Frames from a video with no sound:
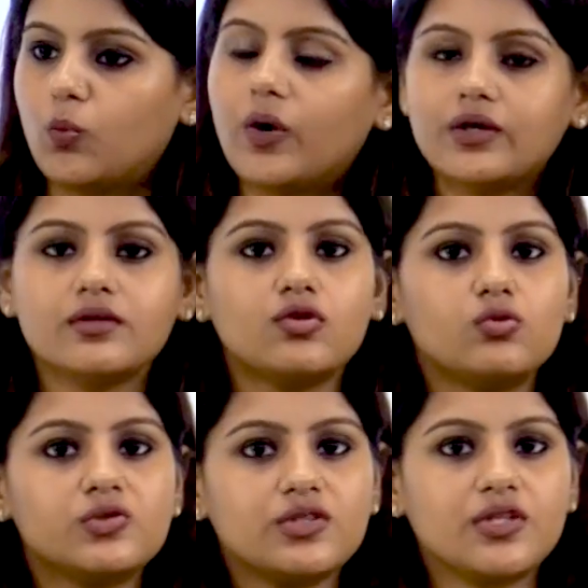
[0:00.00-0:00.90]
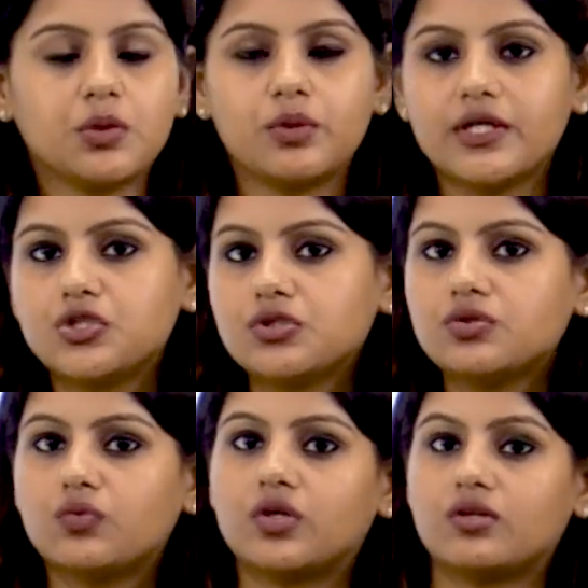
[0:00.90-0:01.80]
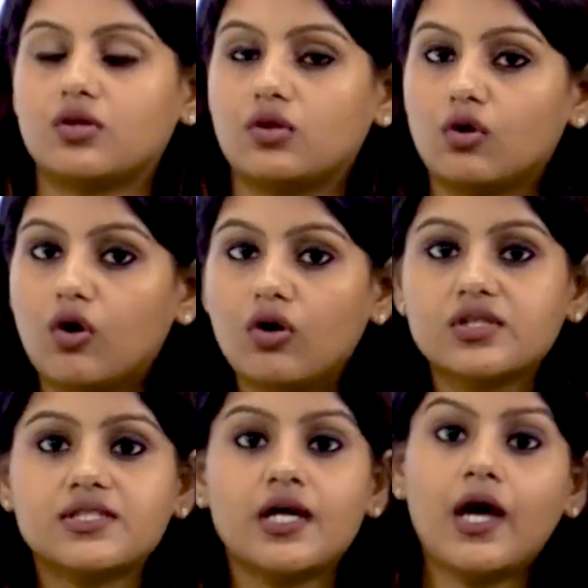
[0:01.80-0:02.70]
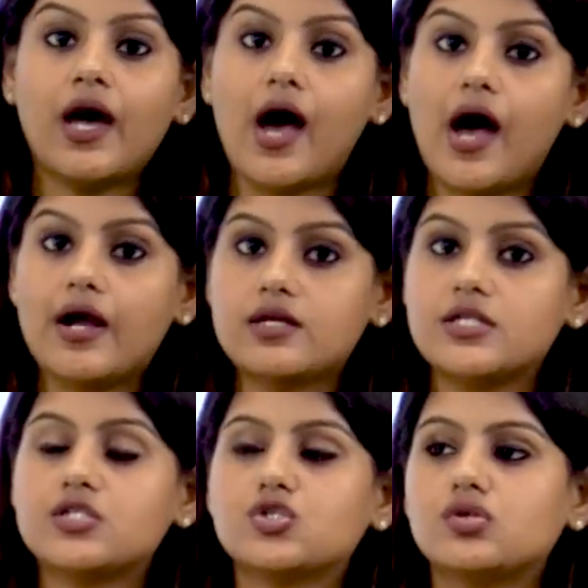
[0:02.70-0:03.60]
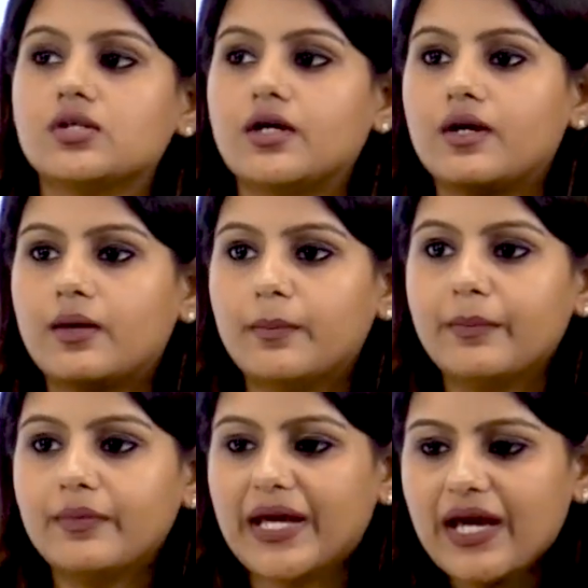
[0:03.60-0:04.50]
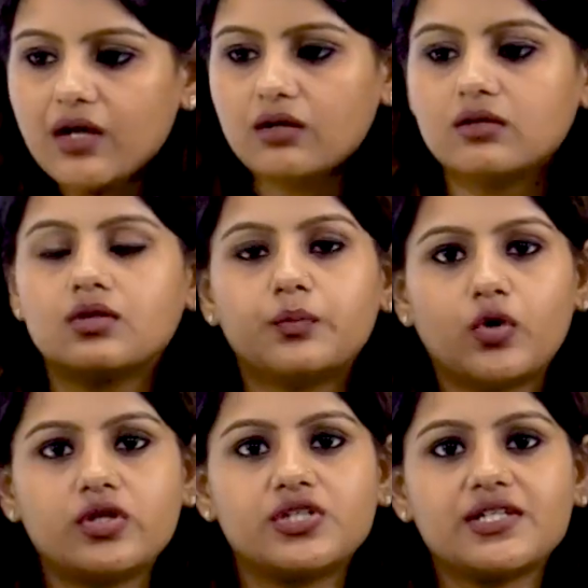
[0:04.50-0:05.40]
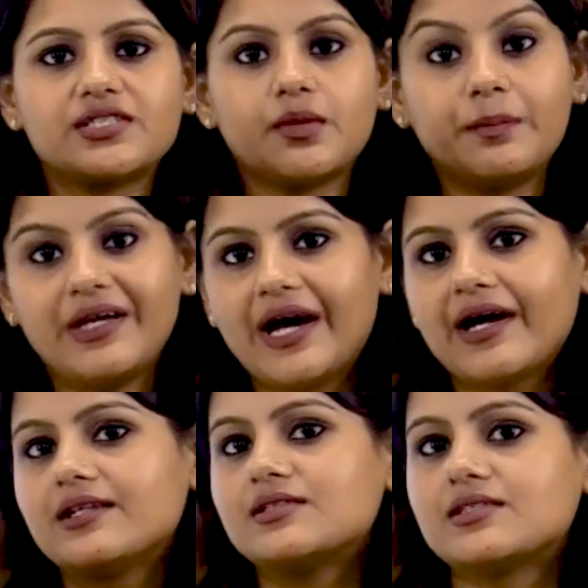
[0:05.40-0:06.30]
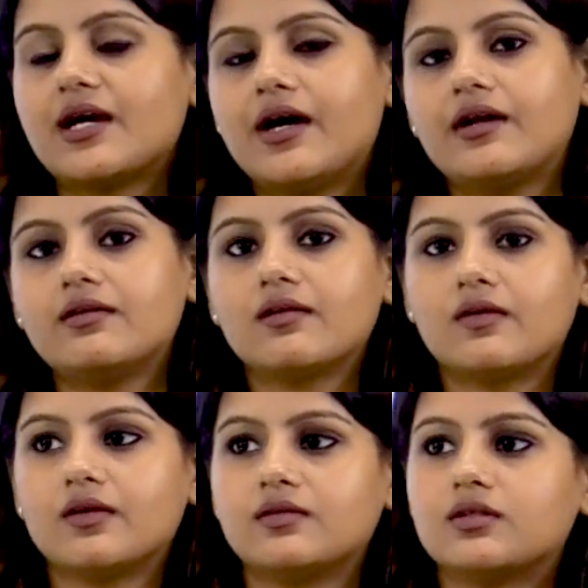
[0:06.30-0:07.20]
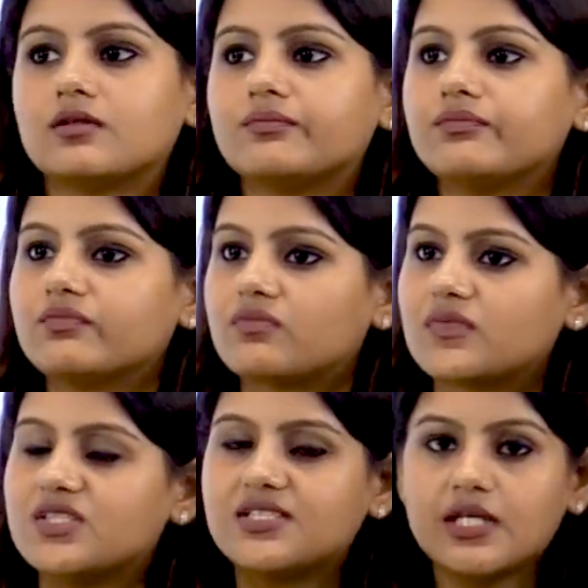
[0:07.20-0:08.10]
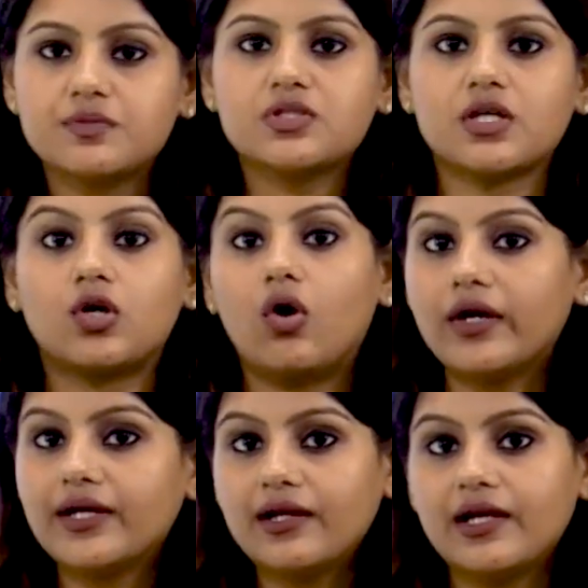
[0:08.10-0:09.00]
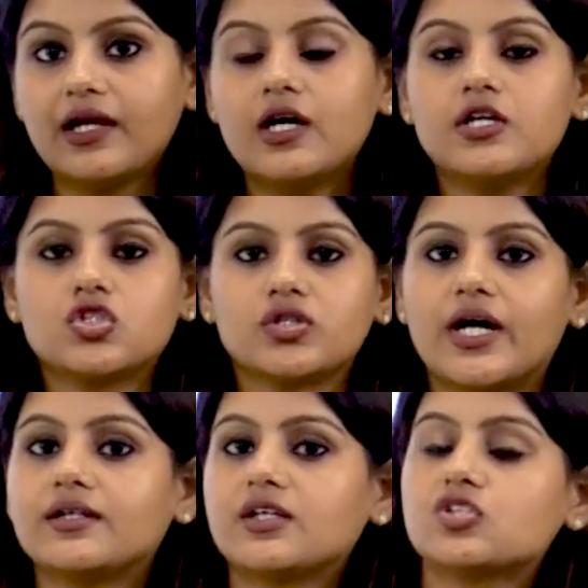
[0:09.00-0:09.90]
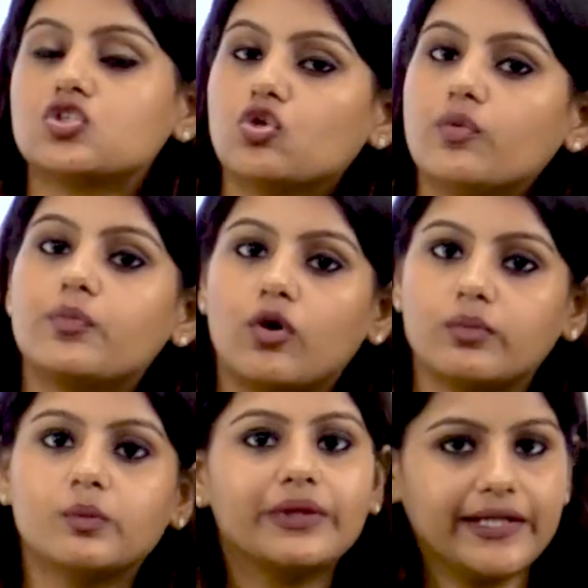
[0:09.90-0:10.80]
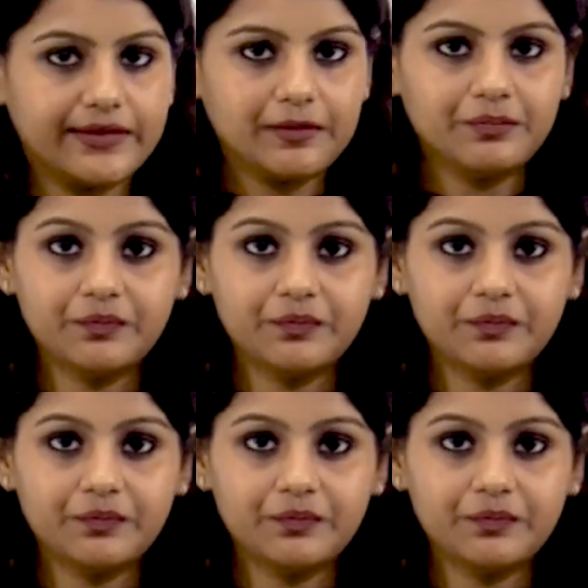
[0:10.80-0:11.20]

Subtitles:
what are the rules and regulation, what are the laws, and he should make the projects, the plans, and the steps accordingly, so that there is no problem later.